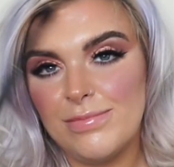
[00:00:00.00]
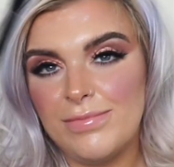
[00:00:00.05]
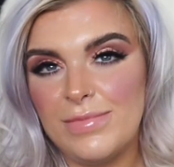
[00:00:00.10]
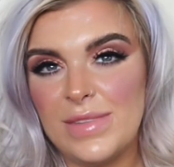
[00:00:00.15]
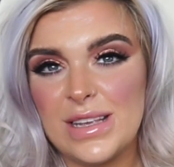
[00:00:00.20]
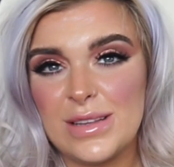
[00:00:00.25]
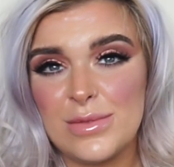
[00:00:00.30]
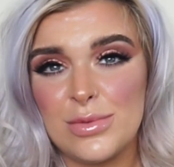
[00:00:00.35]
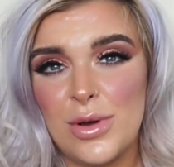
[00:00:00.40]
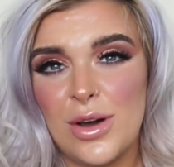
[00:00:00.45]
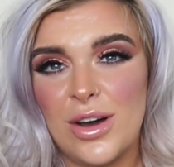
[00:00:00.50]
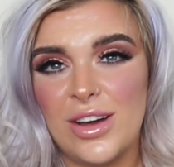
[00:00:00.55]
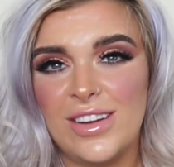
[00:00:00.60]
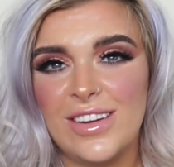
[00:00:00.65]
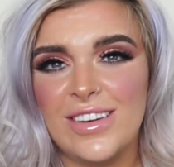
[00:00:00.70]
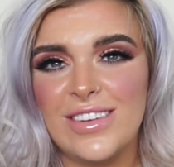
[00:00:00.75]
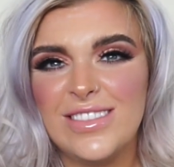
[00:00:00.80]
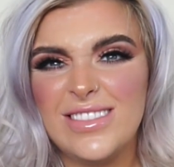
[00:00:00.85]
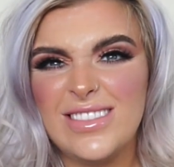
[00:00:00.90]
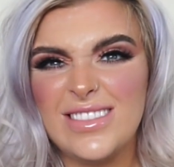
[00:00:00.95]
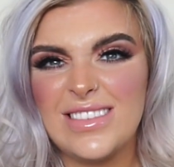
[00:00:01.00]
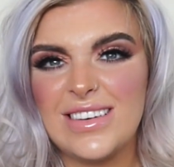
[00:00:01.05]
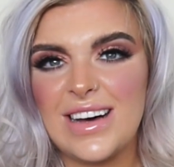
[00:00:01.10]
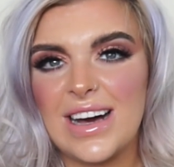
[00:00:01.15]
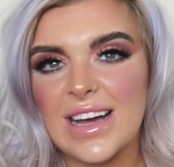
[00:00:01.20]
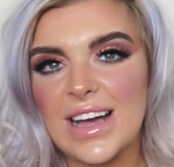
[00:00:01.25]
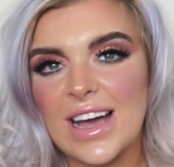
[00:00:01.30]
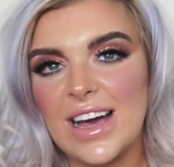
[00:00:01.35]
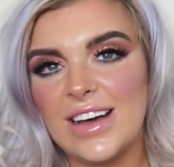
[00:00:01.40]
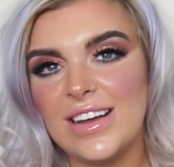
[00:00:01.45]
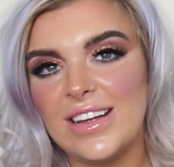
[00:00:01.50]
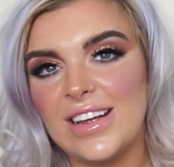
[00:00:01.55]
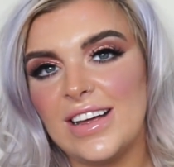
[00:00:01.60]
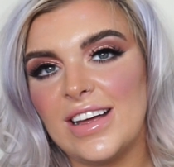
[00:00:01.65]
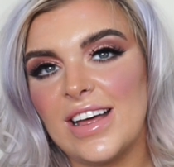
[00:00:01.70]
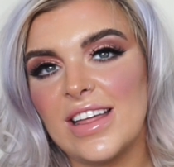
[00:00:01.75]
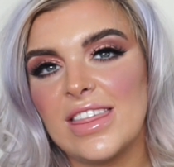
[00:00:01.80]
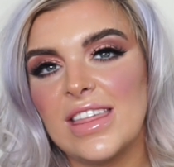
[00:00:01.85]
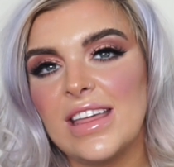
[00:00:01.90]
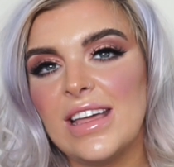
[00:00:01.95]
This one,
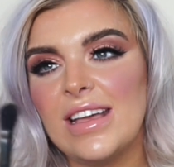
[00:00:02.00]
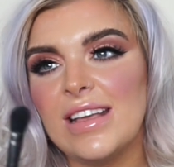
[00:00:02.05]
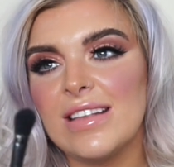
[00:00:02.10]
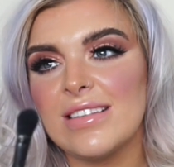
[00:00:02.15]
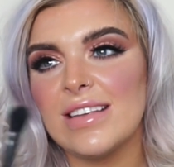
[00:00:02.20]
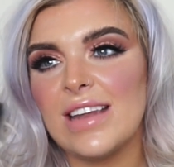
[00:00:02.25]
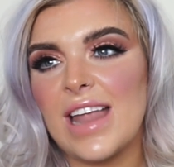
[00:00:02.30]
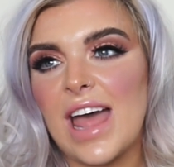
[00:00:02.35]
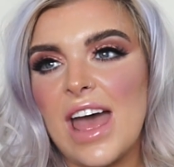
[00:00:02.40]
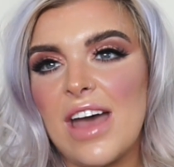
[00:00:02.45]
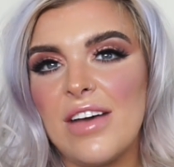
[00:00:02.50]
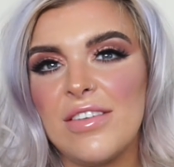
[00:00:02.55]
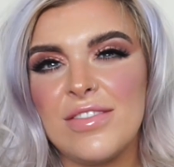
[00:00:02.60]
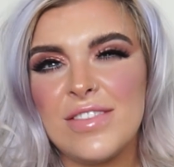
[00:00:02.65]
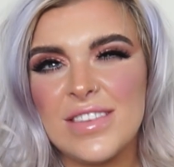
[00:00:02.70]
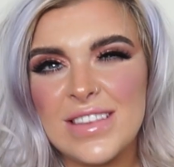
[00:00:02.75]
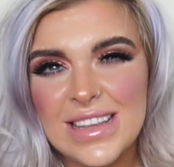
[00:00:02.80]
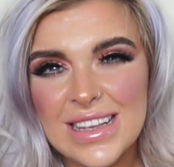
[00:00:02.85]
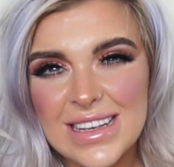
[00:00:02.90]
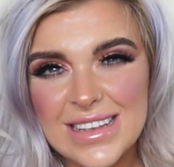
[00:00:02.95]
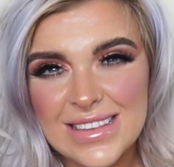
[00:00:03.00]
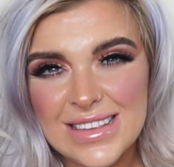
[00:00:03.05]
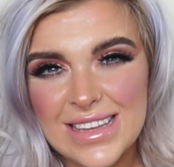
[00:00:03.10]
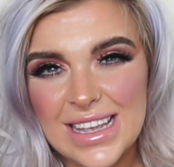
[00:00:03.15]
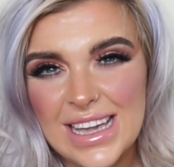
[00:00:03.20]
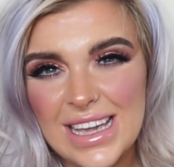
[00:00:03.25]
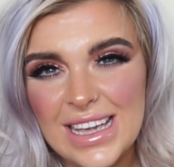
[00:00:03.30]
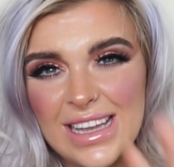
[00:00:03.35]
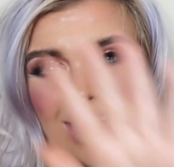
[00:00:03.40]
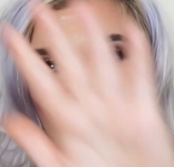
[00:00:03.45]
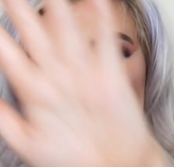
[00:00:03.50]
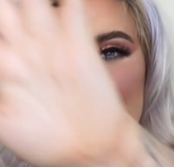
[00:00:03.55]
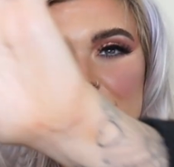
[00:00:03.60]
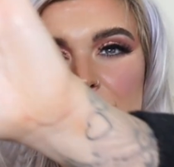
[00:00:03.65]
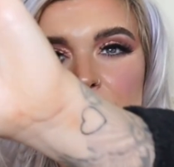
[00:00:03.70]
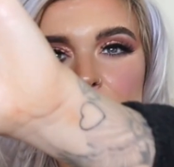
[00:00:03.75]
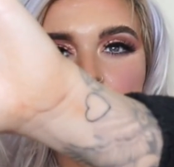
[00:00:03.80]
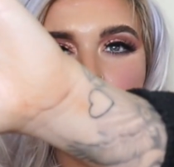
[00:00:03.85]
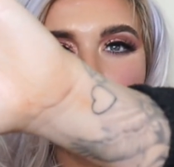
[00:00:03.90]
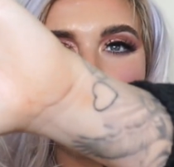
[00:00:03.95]
I think it's an F16 if
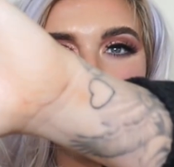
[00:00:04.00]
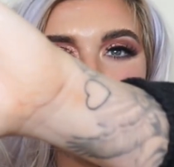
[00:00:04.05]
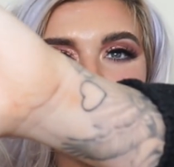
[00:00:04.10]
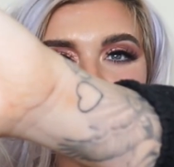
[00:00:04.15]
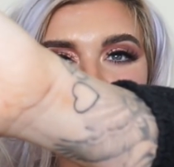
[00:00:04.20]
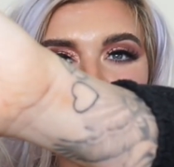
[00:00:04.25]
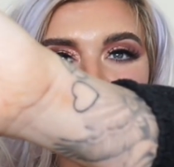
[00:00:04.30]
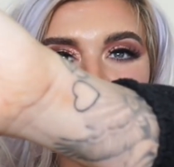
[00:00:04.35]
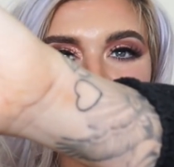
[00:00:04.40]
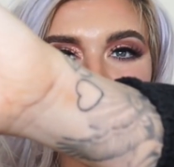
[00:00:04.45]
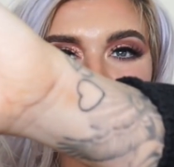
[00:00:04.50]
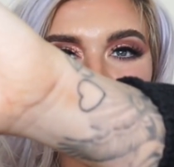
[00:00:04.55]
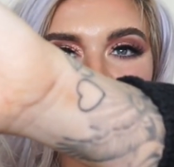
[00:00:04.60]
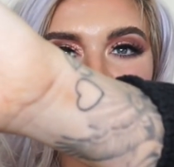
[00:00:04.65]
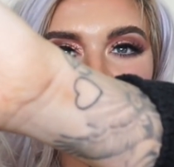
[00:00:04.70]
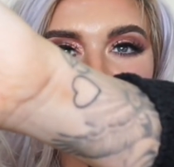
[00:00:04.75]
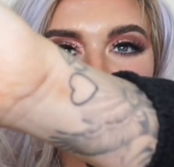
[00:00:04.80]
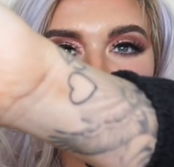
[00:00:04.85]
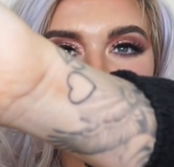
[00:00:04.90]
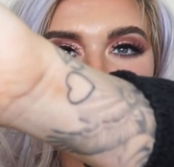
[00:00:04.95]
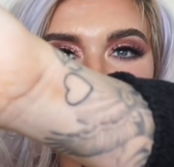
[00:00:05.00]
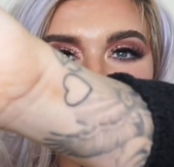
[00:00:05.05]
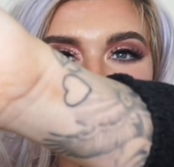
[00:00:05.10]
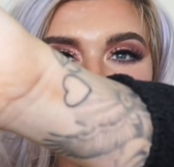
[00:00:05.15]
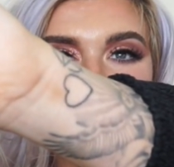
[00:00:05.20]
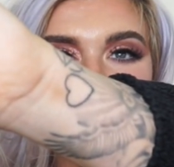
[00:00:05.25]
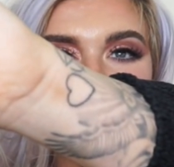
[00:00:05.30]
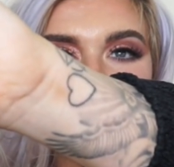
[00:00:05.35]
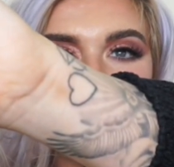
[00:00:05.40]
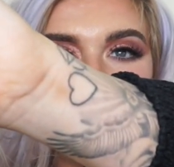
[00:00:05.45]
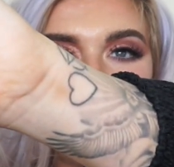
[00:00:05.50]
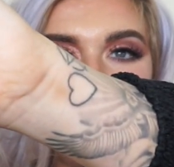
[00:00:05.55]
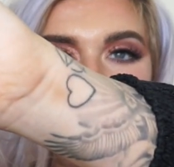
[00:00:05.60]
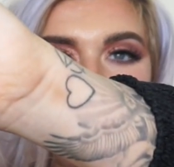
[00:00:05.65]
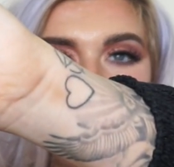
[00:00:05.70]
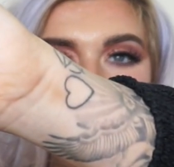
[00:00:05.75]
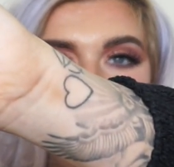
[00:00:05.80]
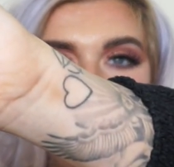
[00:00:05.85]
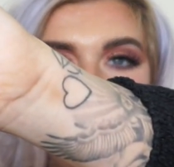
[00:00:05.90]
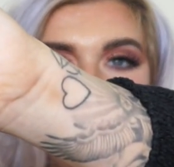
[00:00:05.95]
I remember rightly. So it's
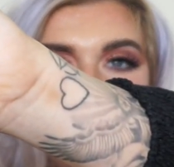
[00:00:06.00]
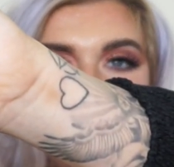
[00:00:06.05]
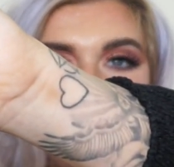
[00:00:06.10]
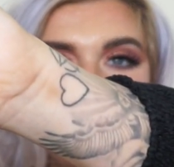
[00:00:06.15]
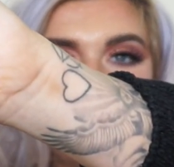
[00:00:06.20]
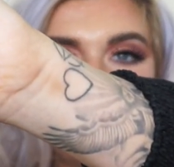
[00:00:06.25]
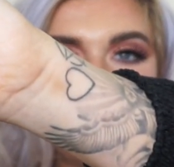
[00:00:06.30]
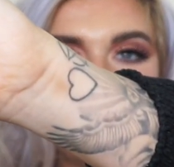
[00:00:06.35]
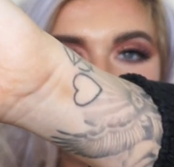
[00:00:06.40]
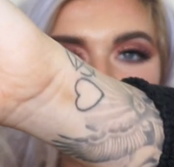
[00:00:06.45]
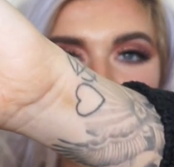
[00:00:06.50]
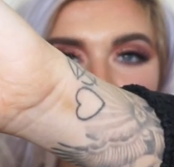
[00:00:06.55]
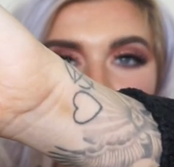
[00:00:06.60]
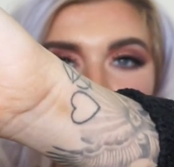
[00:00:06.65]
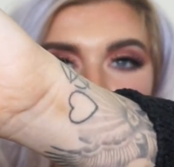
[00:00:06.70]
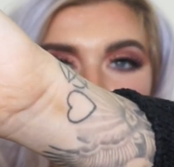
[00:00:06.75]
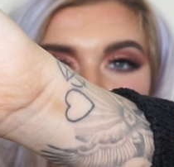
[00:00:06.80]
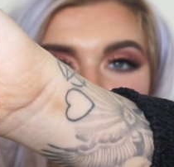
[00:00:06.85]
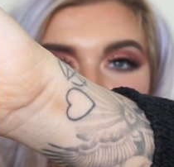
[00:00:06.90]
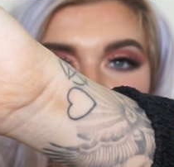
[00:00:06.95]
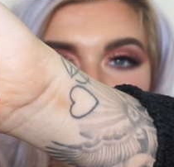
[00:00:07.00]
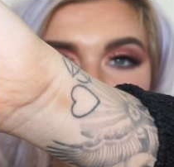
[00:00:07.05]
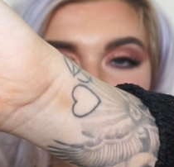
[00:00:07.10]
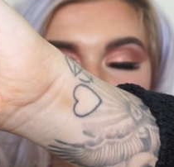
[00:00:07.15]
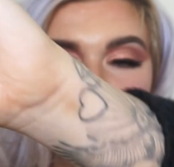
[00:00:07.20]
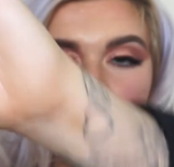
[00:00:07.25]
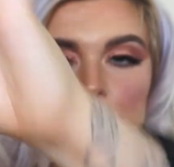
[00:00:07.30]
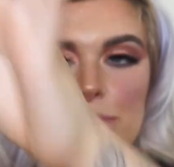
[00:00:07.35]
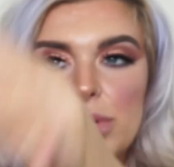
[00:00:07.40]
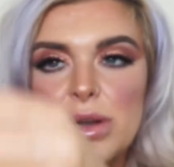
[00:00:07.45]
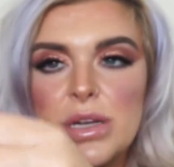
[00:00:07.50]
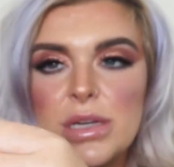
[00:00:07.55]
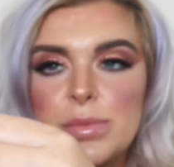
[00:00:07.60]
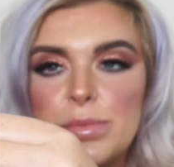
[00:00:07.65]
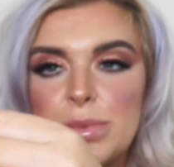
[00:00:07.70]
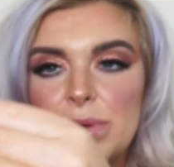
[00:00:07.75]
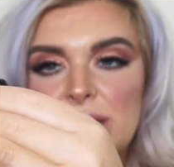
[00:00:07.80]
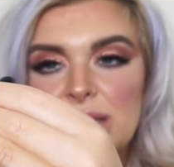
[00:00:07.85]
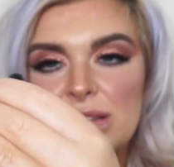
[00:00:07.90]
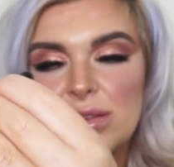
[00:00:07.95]
quite a big fluffy brush,
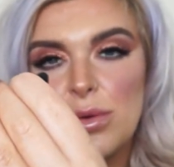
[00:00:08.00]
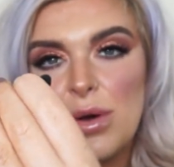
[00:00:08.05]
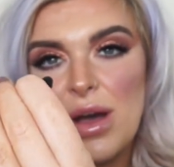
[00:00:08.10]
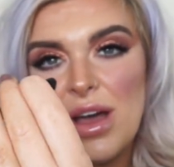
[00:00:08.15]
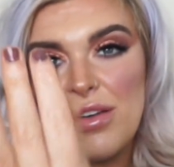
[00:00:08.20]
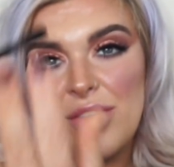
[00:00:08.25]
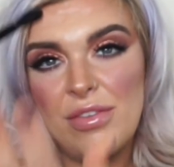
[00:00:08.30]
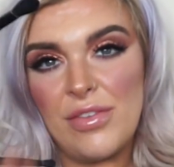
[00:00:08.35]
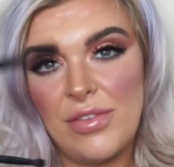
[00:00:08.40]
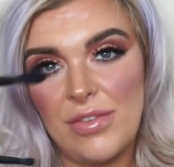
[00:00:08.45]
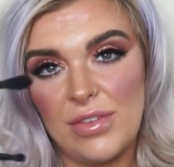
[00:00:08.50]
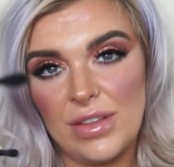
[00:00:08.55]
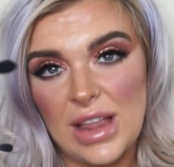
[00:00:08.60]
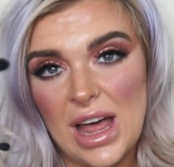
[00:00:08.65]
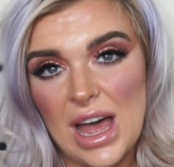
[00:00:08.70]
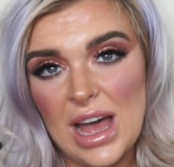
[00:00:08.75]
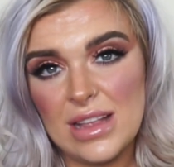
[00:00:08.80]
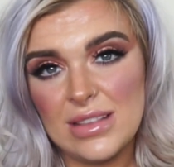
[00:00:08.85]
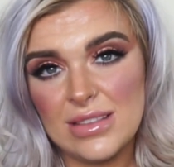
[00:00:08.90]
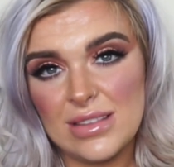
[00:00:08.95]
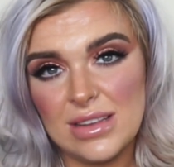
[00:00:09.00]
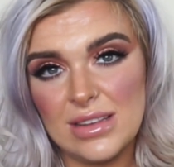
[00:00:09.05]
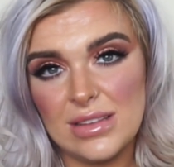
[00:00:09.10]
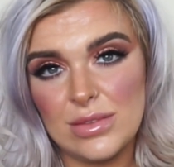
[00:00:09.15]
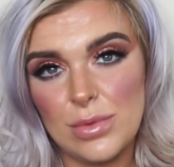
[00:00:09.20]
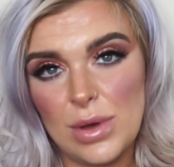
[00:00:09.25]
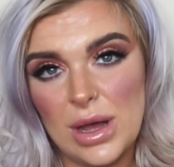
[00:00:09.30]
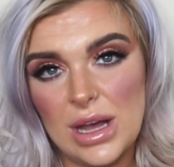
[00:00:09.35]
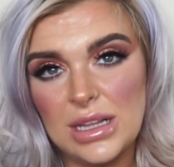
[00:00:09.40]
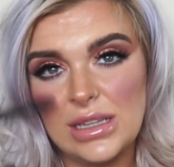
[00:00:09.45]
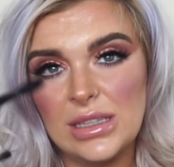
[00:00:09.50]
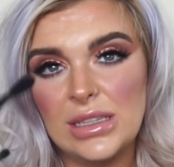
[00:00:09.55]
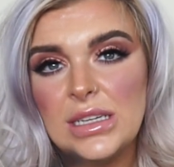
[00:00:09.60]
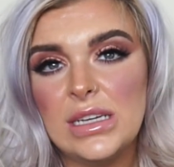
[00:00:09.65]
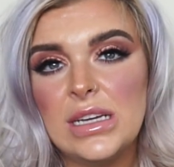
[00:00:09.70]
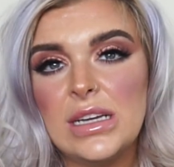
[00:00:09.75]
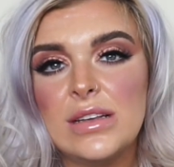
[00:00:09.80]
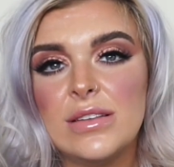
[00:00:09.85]
but it's quite flat as well.